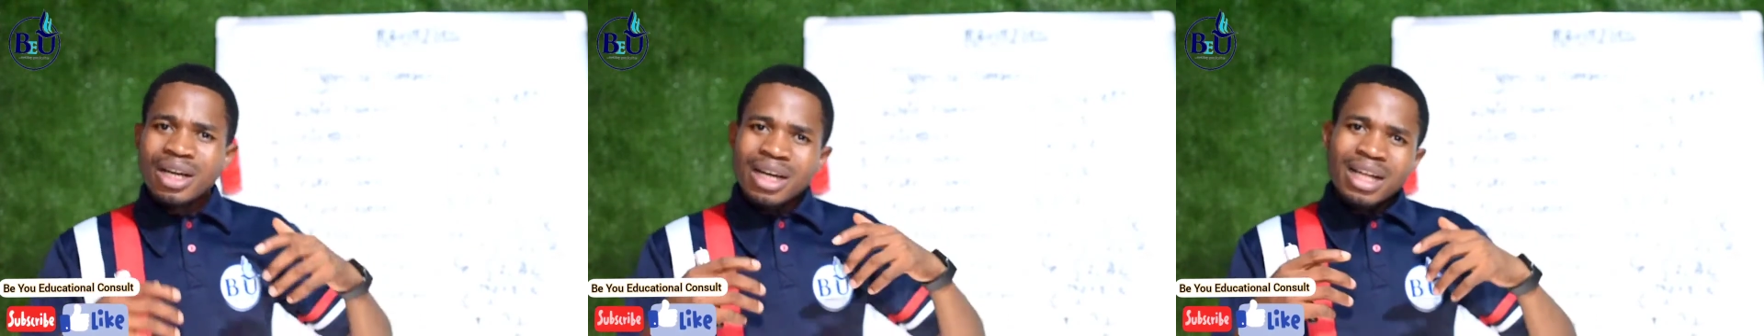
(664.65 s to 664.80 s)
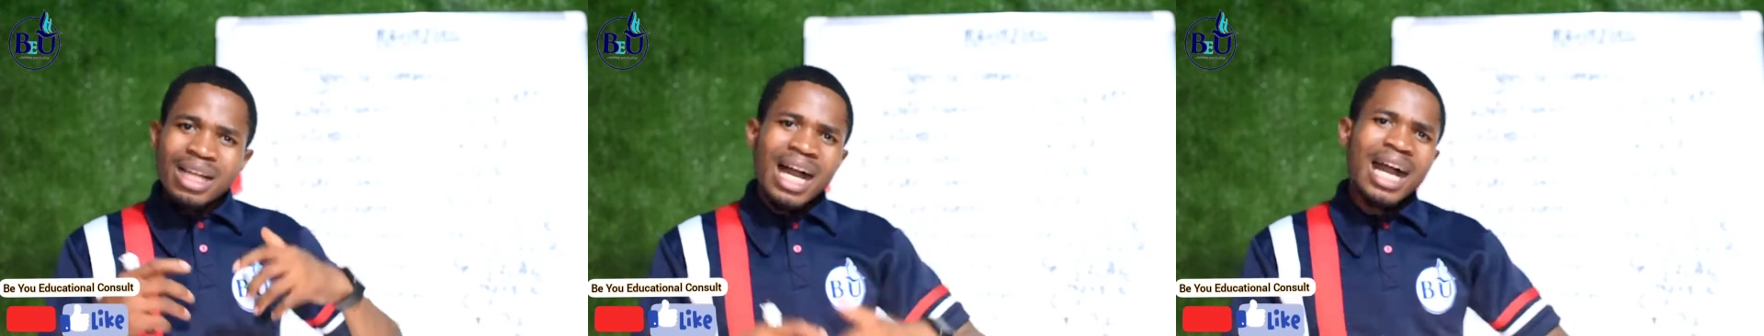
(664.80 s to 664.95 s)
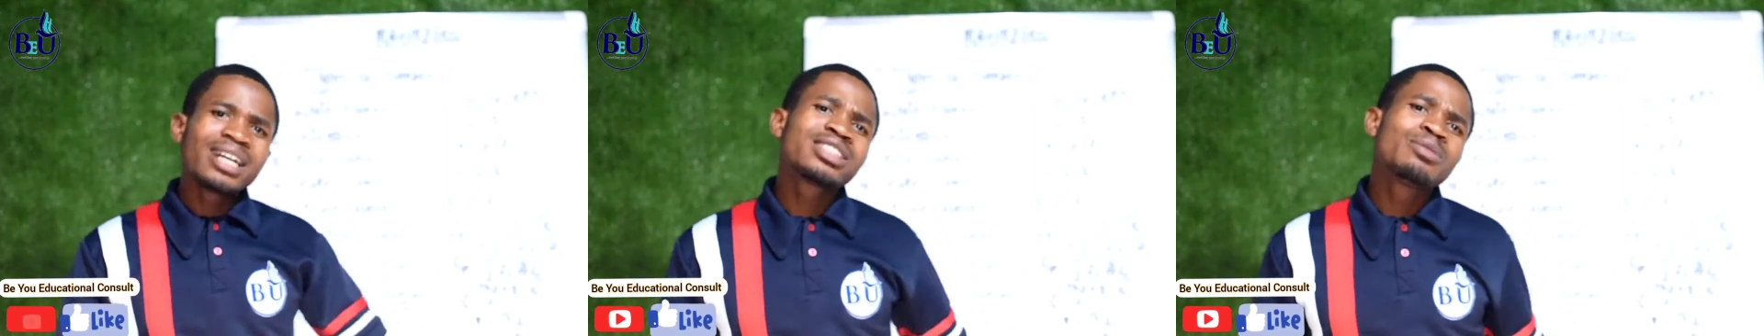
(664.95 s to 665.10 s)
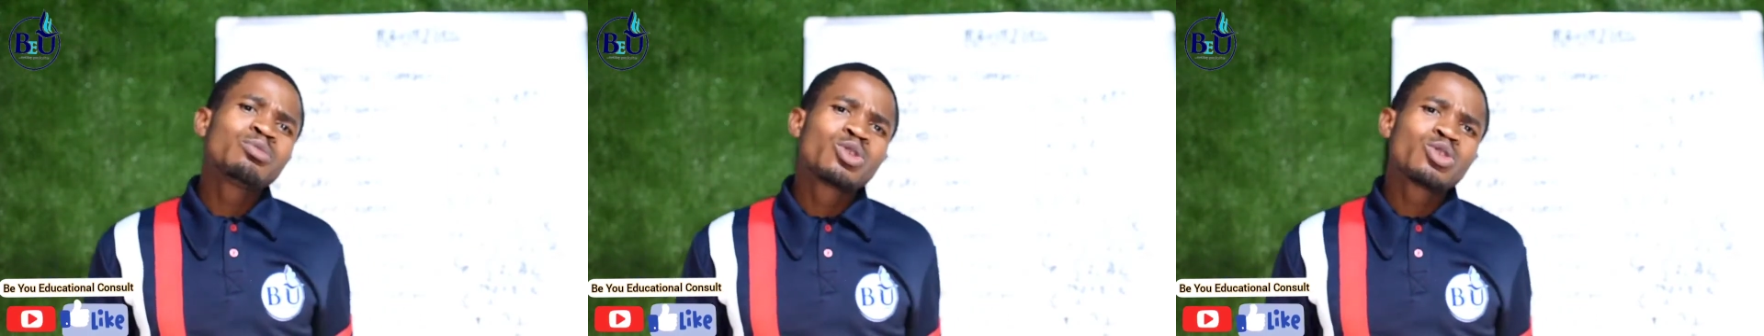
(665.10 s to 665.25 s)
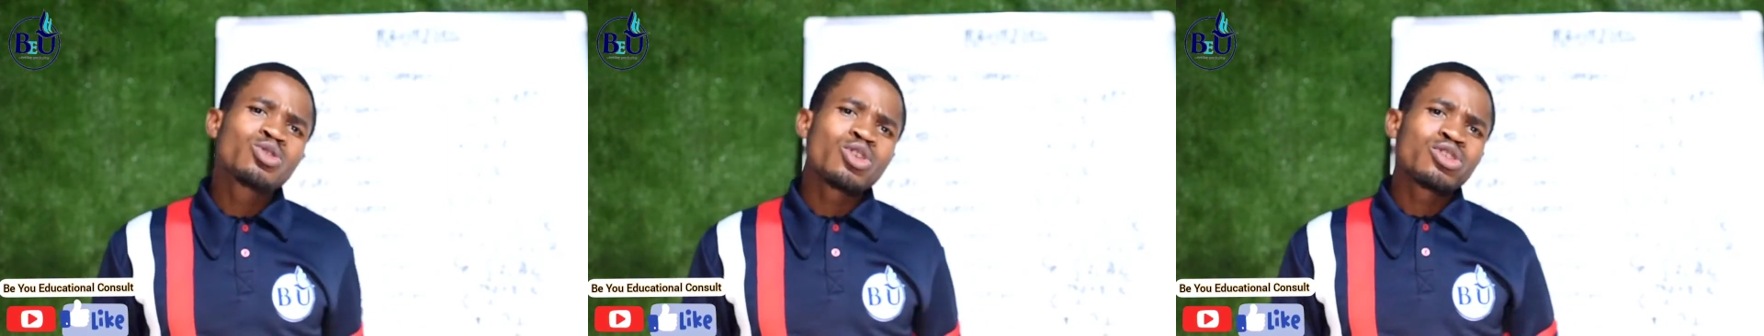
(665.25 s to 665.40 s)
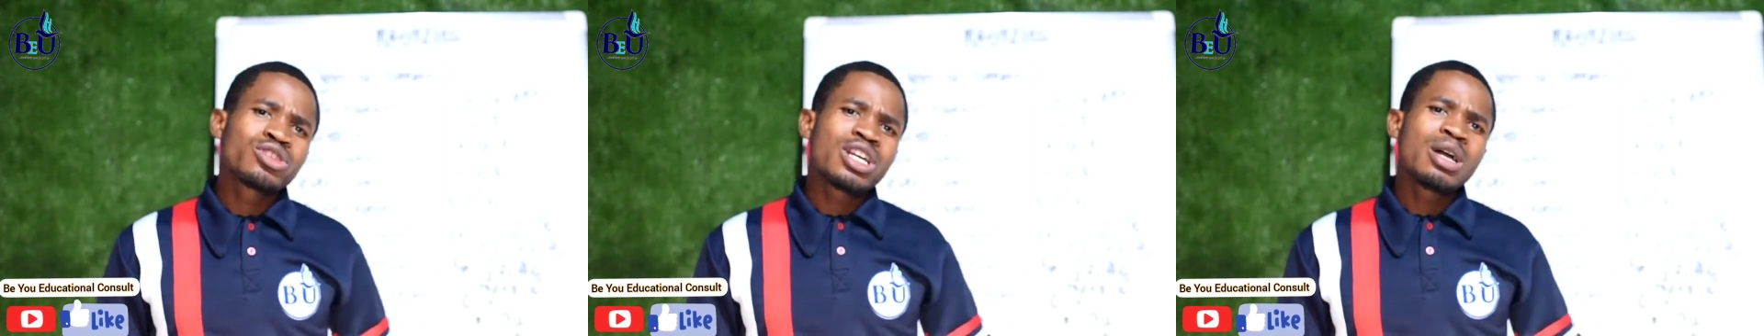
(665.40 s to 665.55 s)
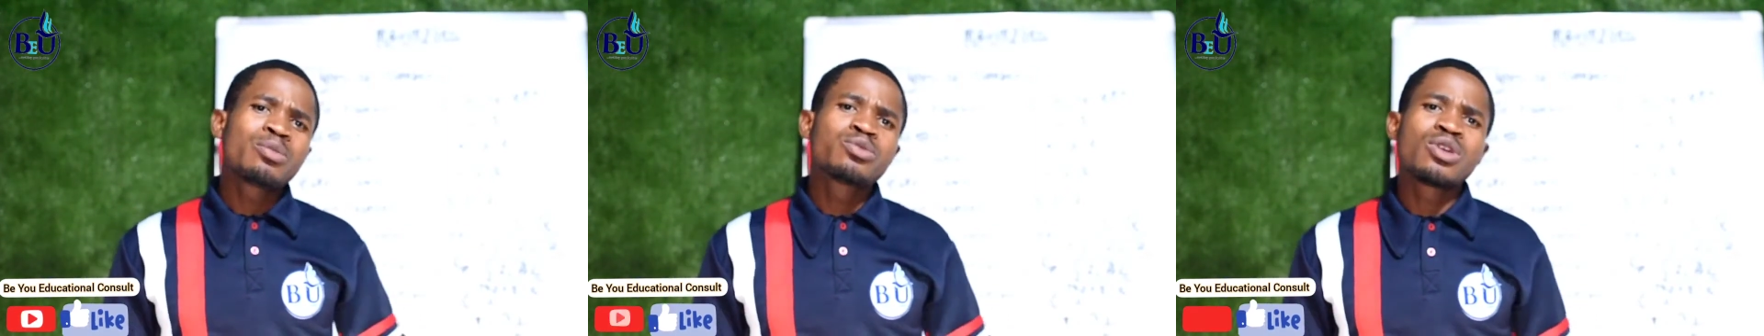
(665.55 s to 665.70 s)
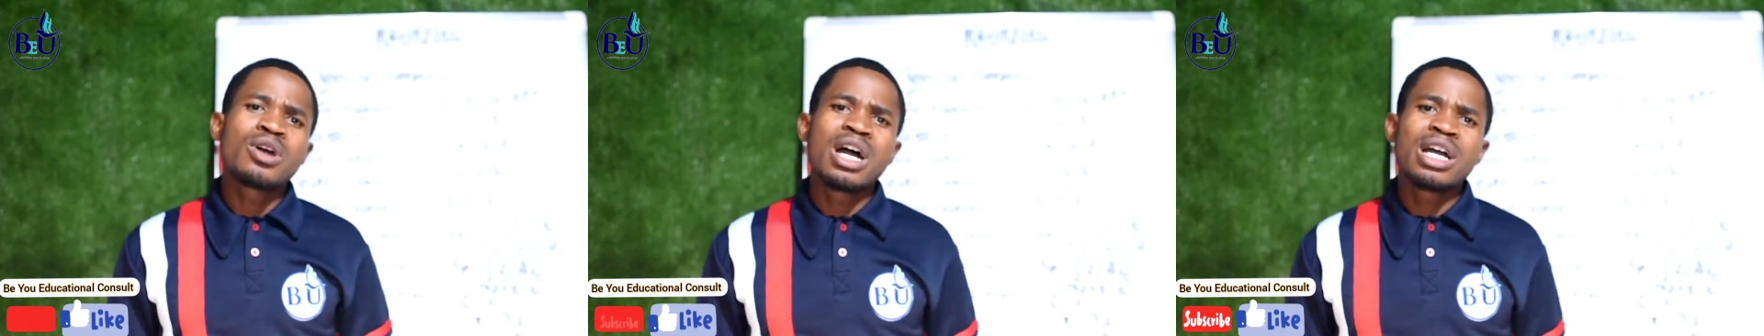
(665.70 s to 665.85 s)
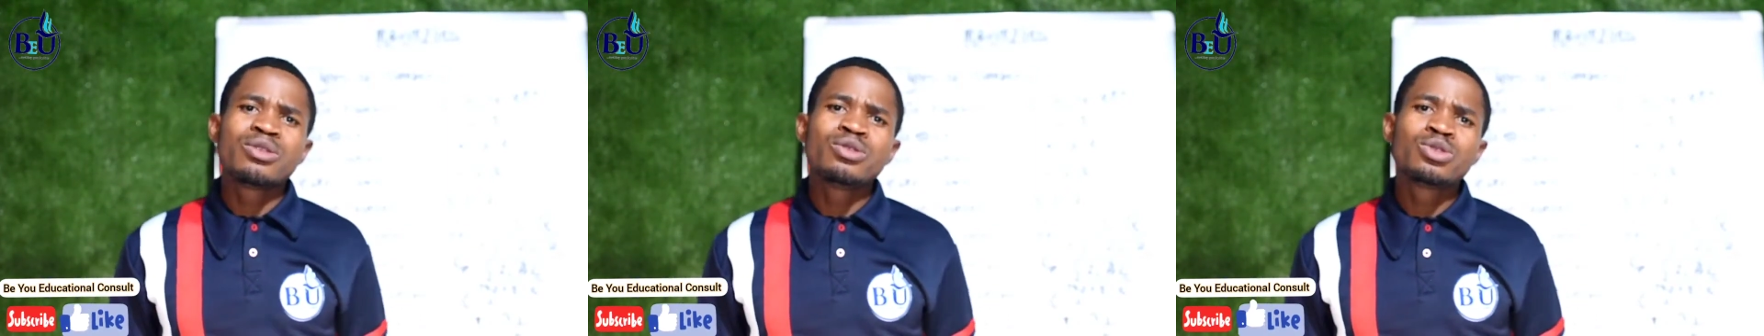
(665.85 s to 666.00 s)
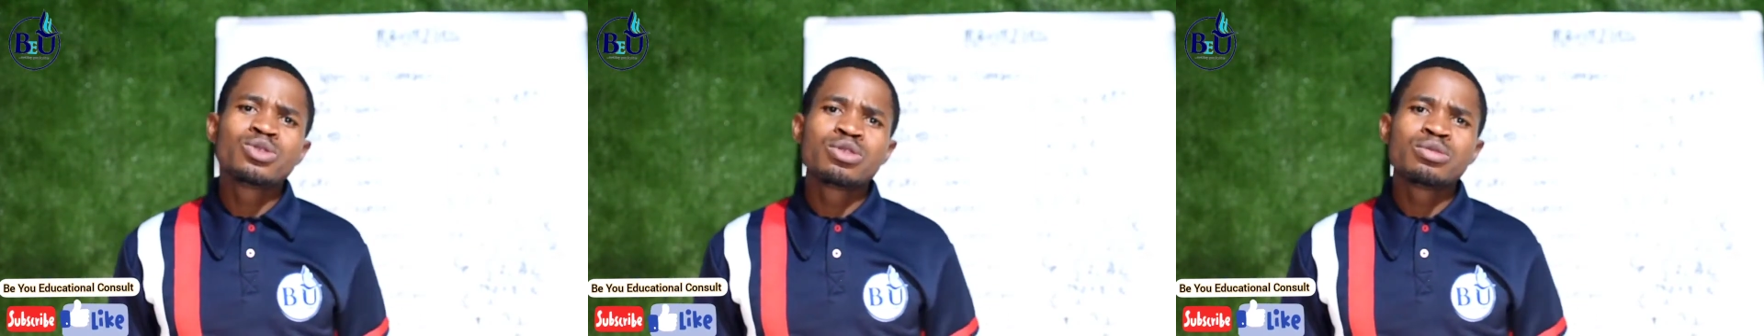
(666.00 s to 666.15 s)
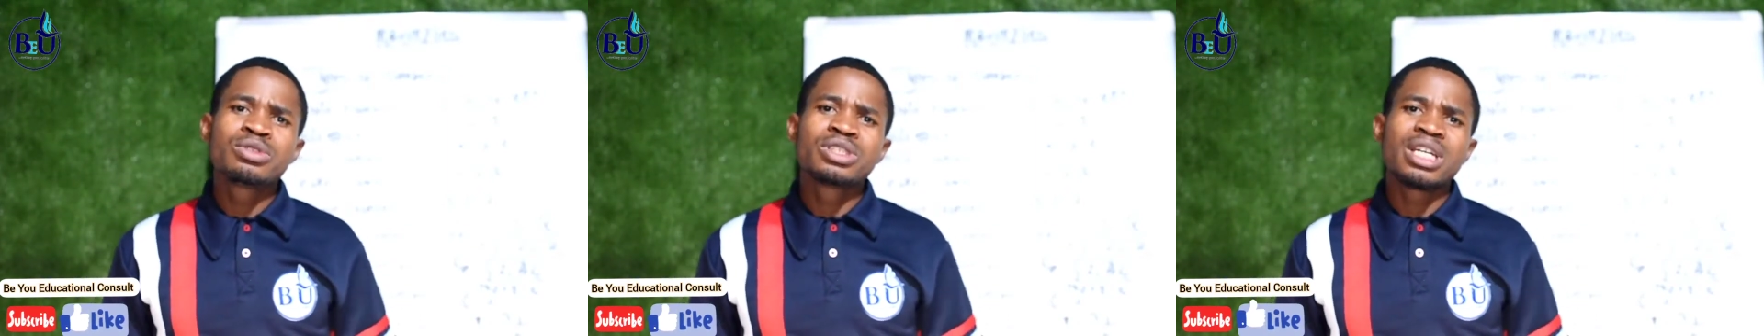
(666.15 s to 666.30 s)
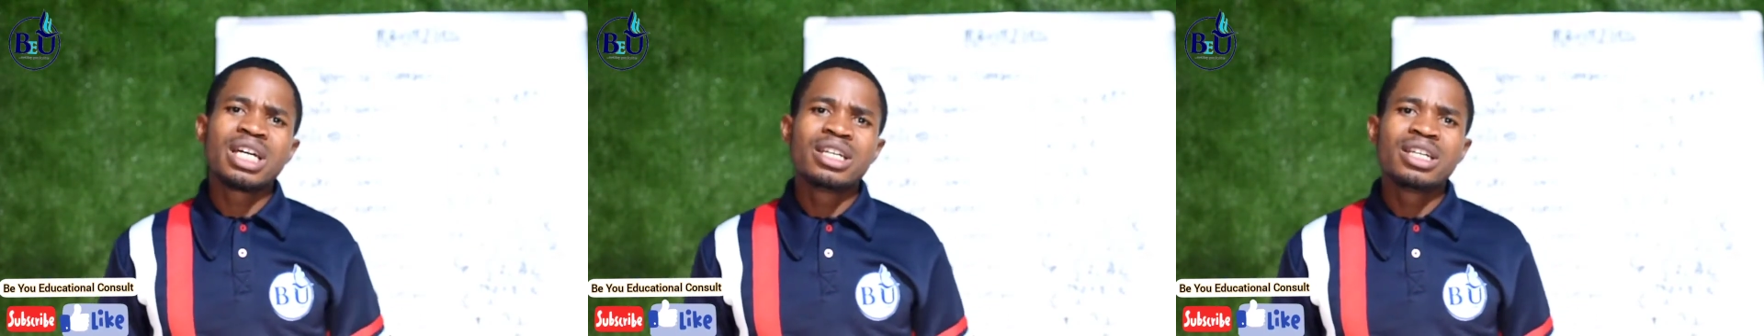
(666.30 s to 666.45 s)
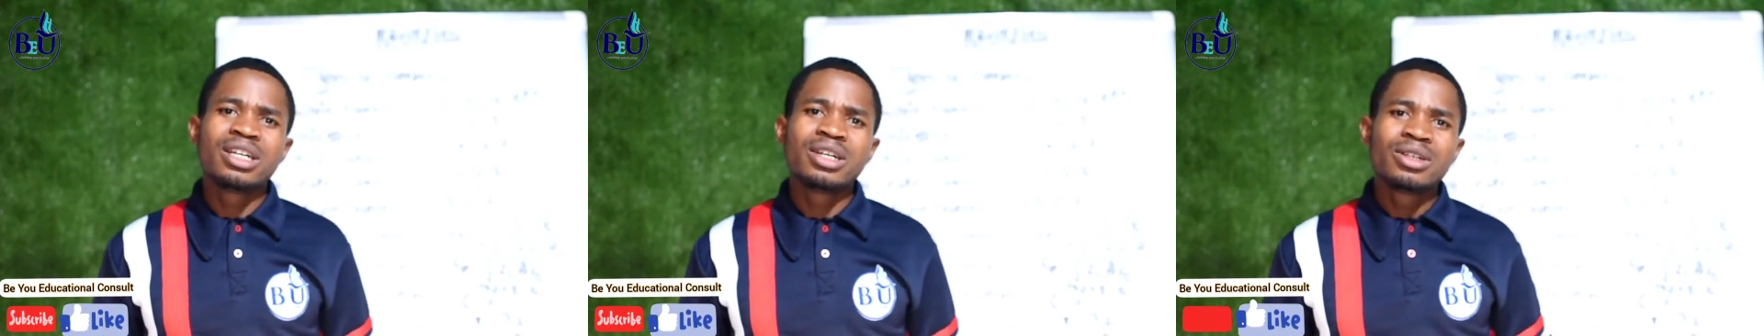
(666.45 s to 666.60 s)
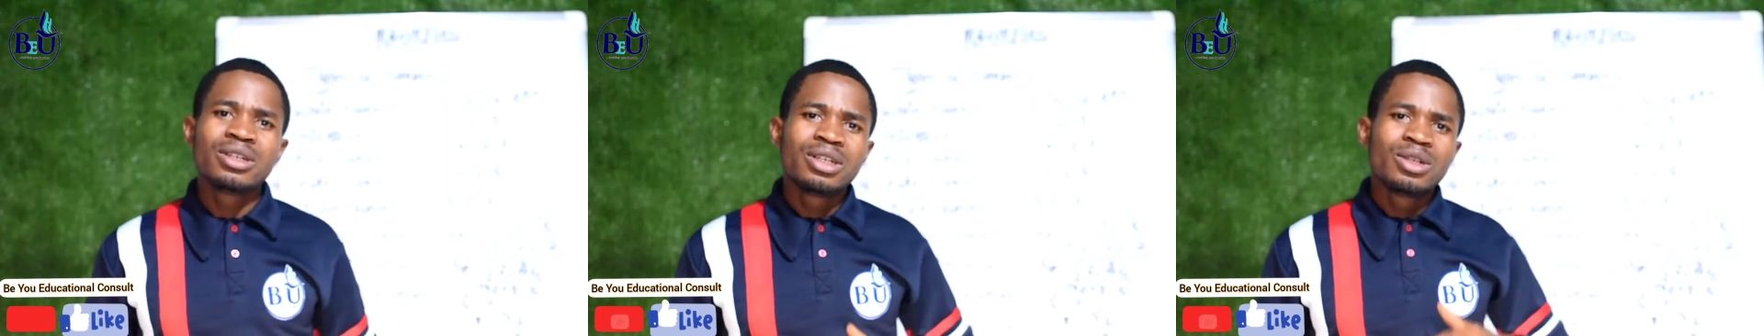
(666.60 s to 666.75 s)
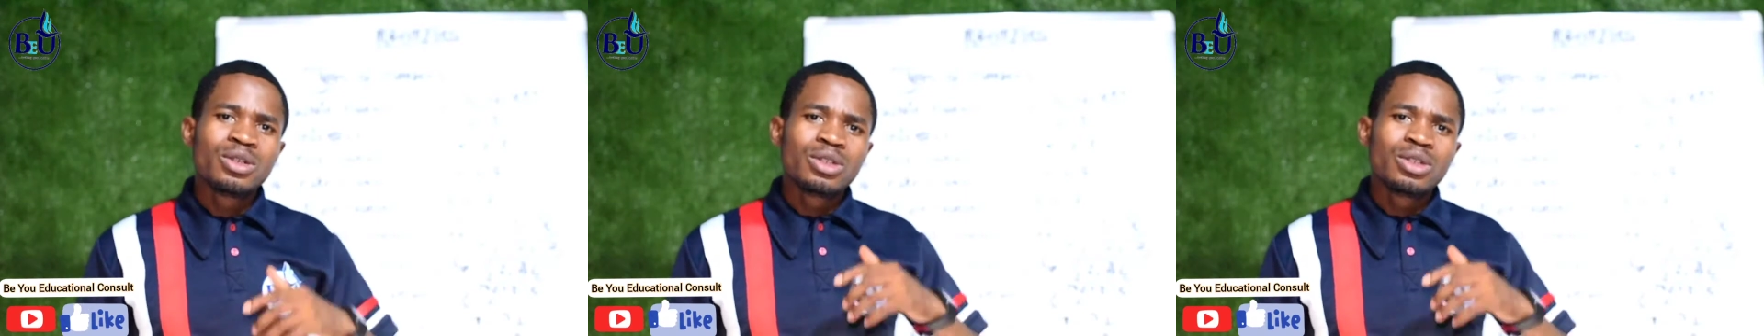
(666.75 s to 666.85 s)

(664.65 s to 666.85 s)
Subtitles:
Ask them to subscribe to our YouTube channel,